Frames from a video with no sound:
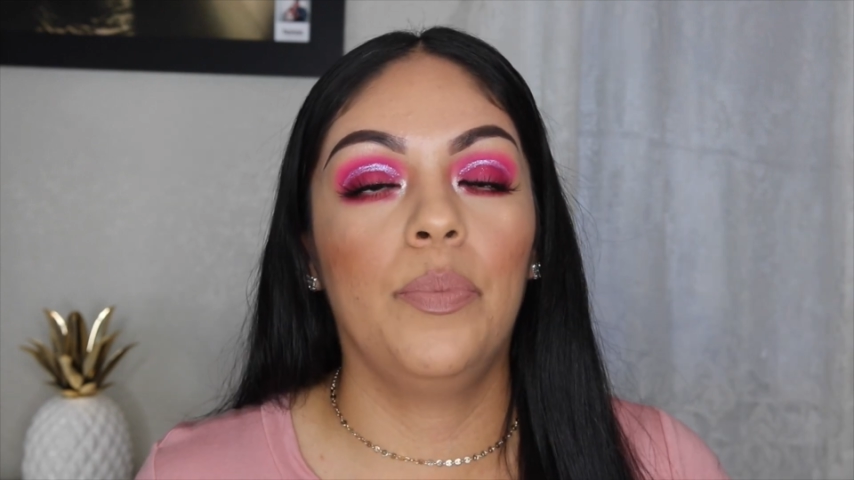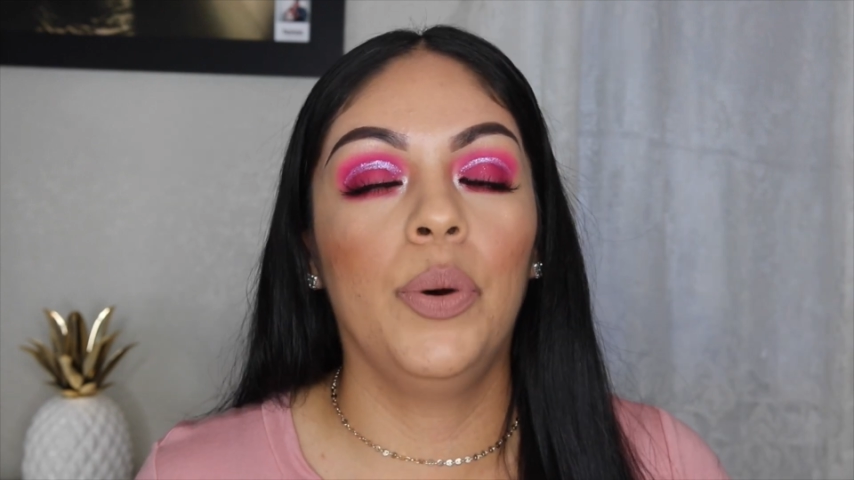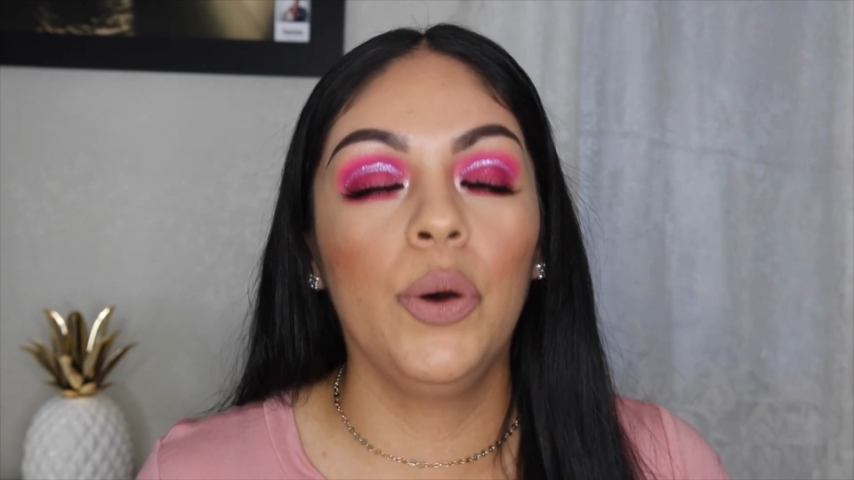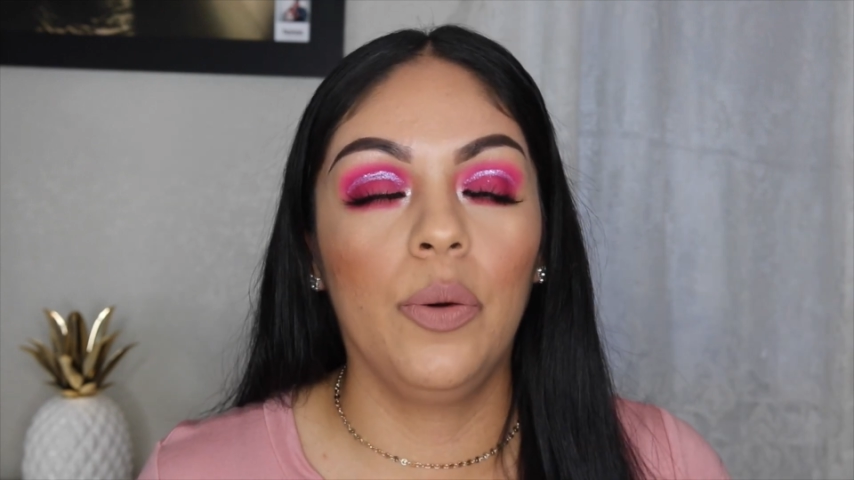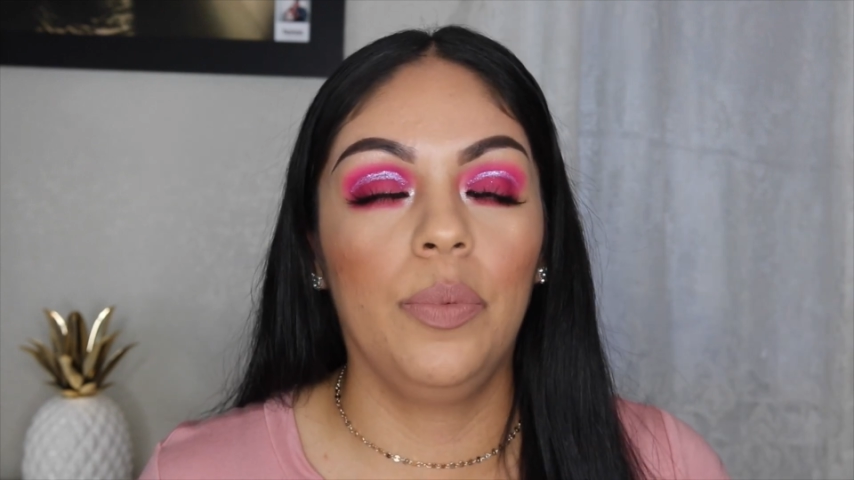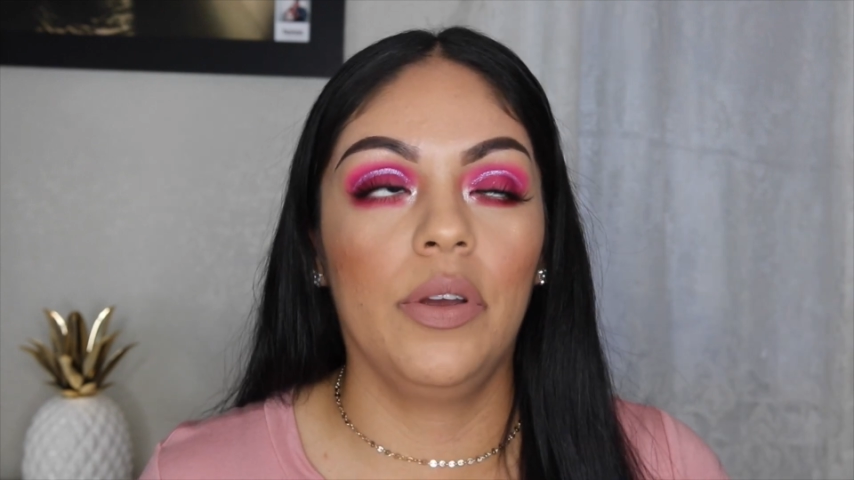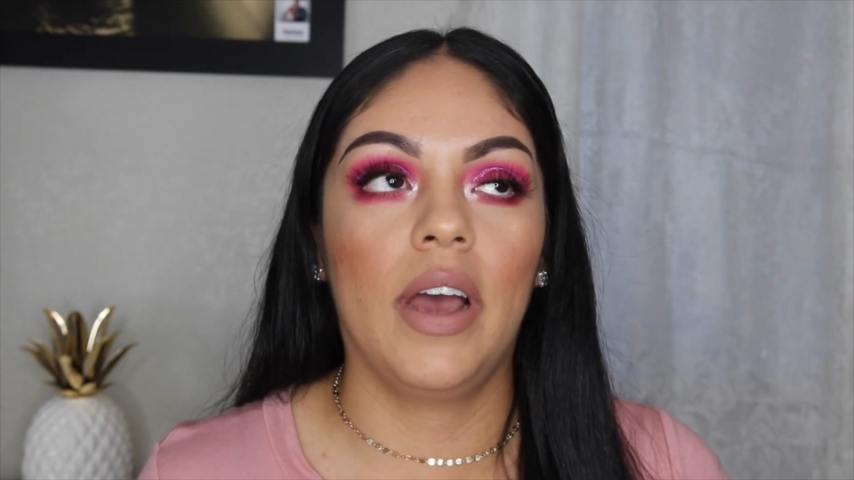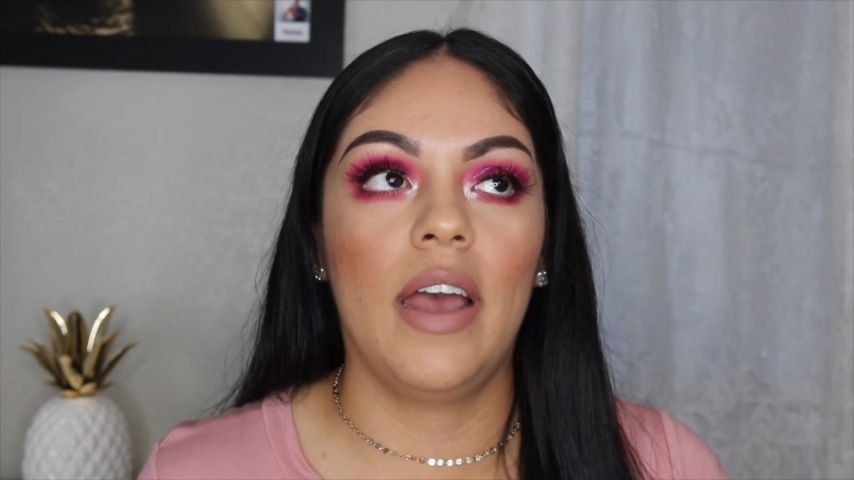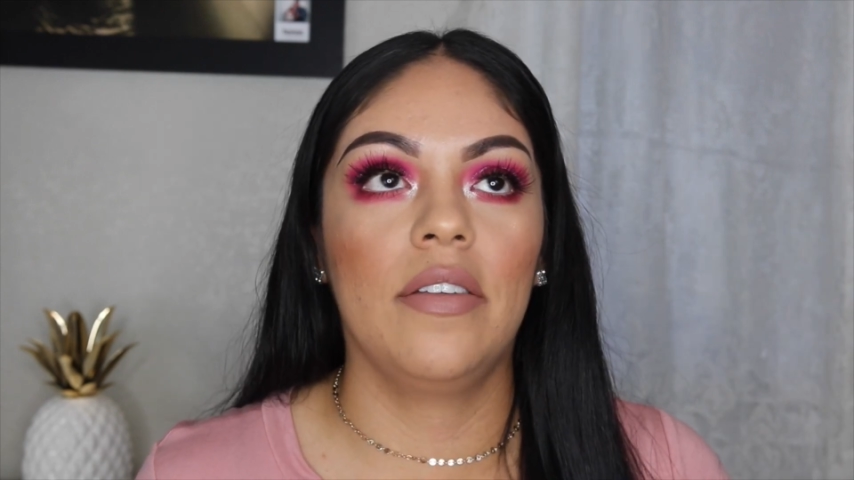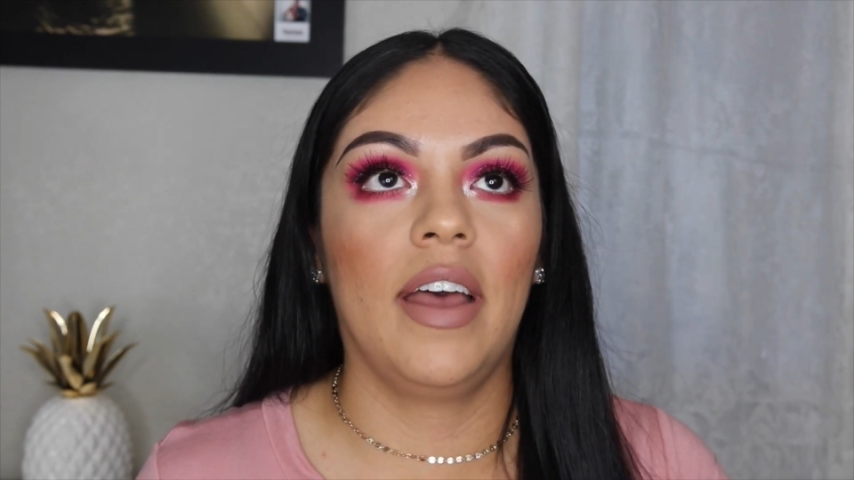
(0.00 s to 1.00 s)
poop, you
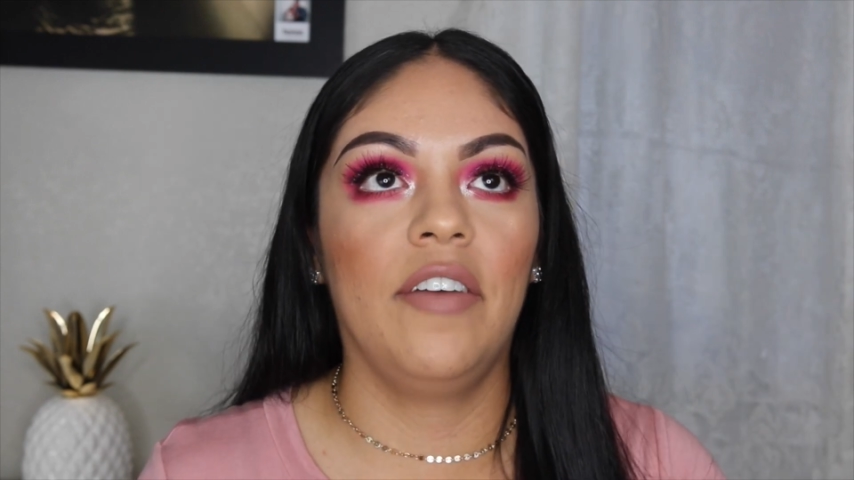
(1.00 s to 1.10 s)
guys.